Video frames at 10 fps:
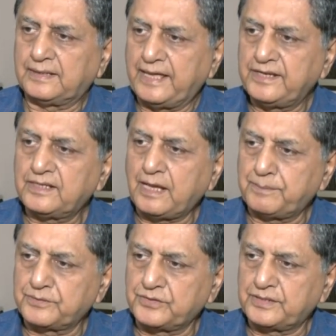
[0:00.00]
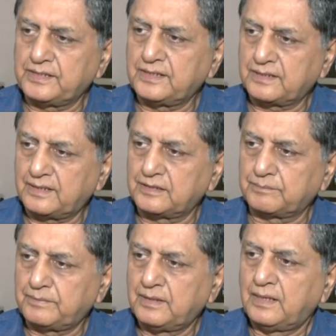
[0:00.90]
carrying capacity, rather
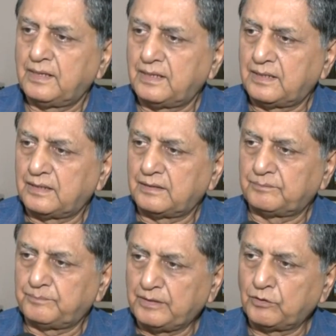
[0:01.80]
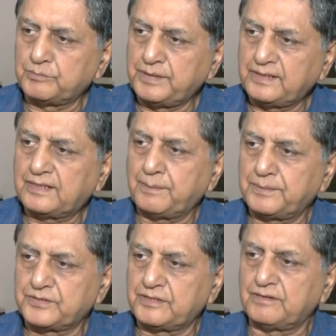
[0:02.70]
payload bearing
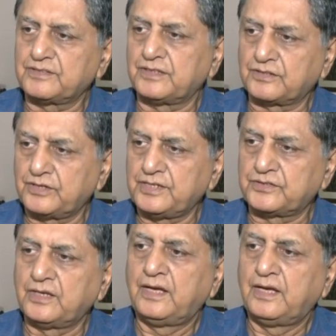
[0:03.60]
capacity, was in increased.